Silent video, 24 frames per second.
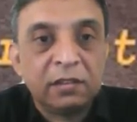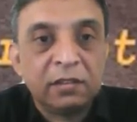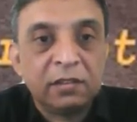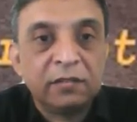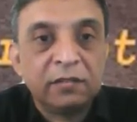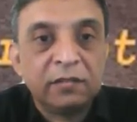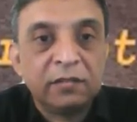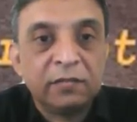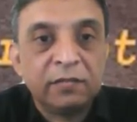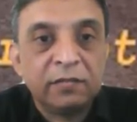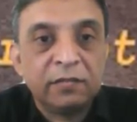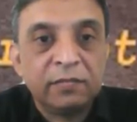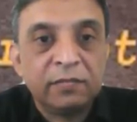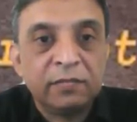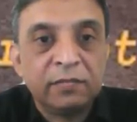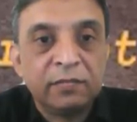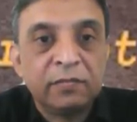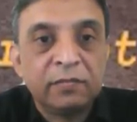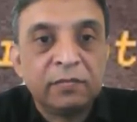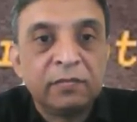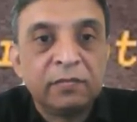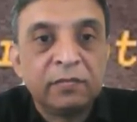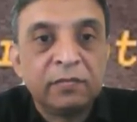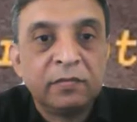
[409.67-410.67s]

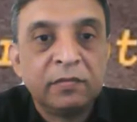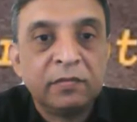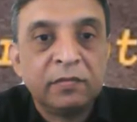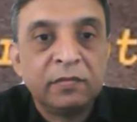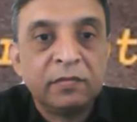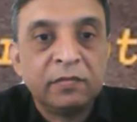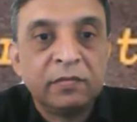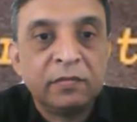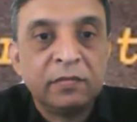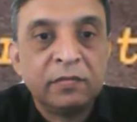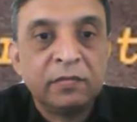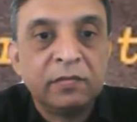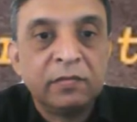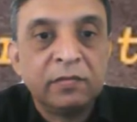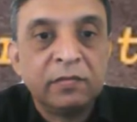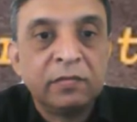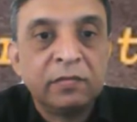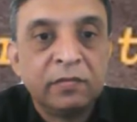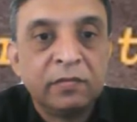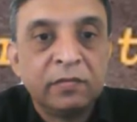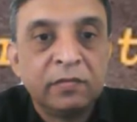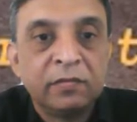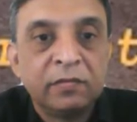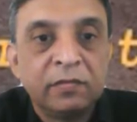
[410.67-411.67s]

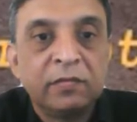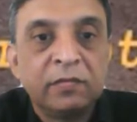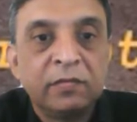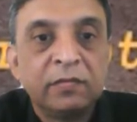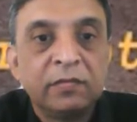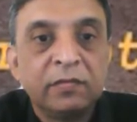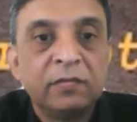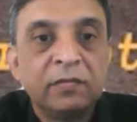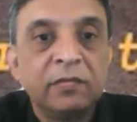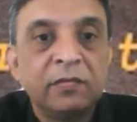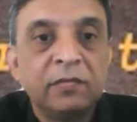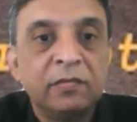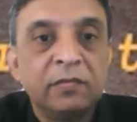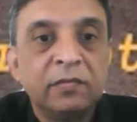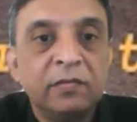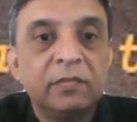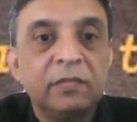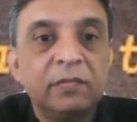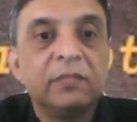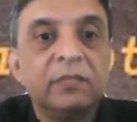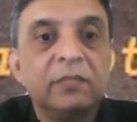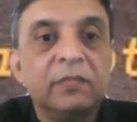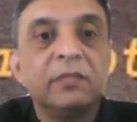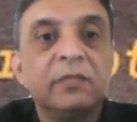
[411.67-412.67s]

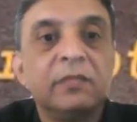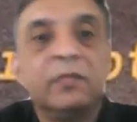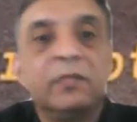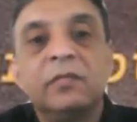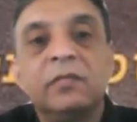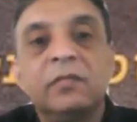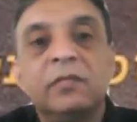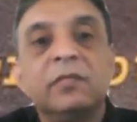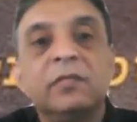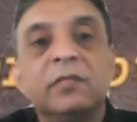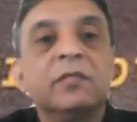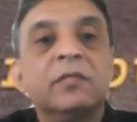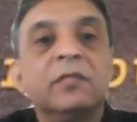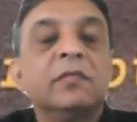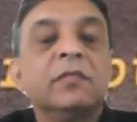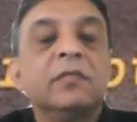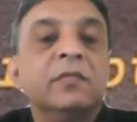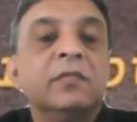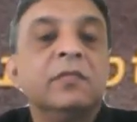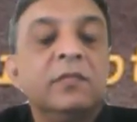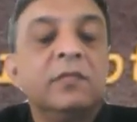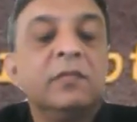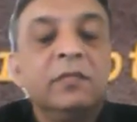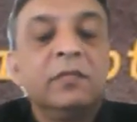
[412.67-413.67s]

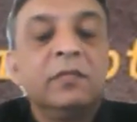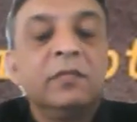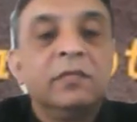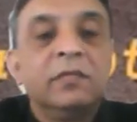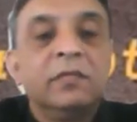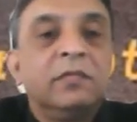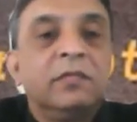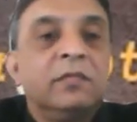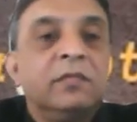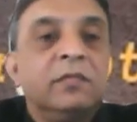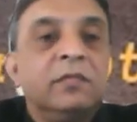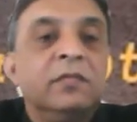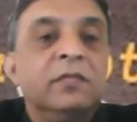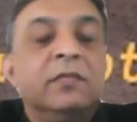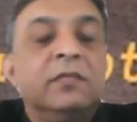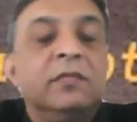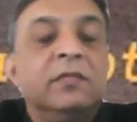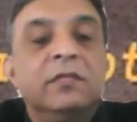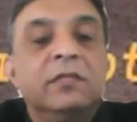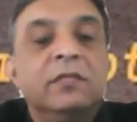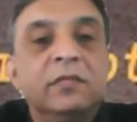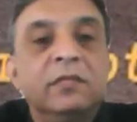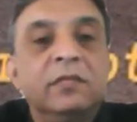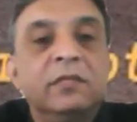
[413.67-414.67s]

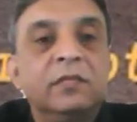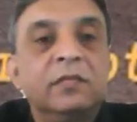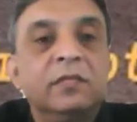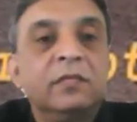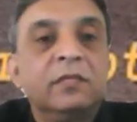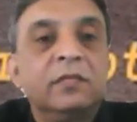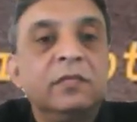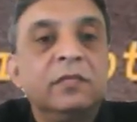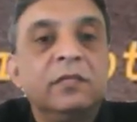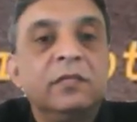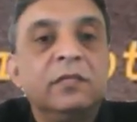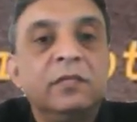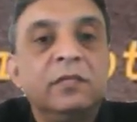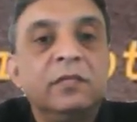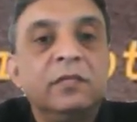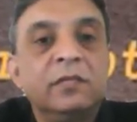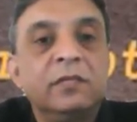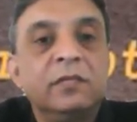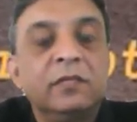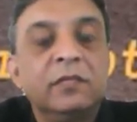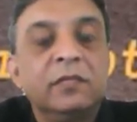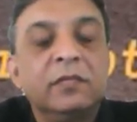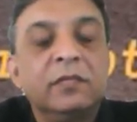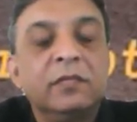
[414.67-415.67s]

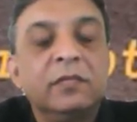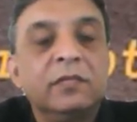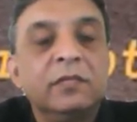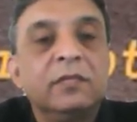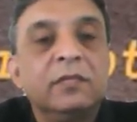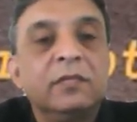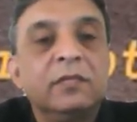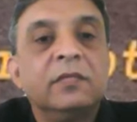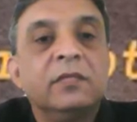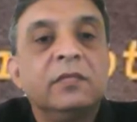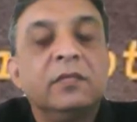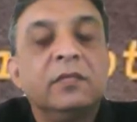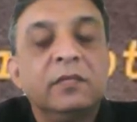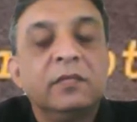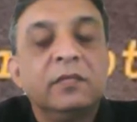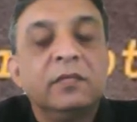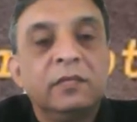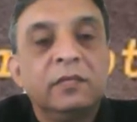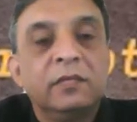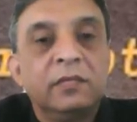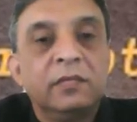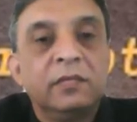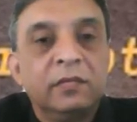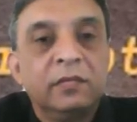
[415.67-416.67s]

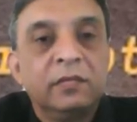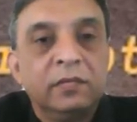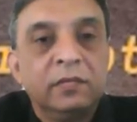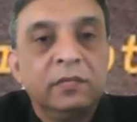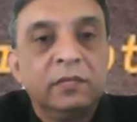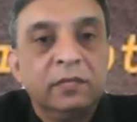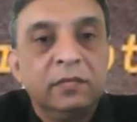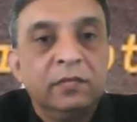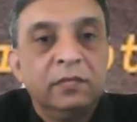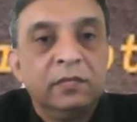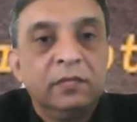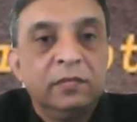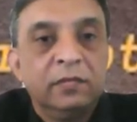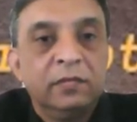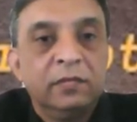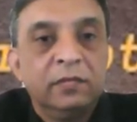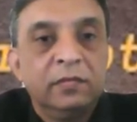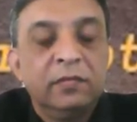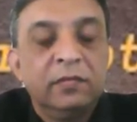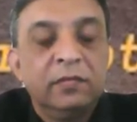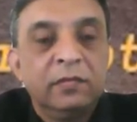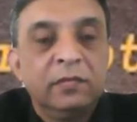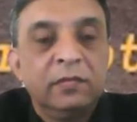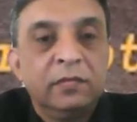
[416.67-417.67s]
No words are spoken by the person on screen.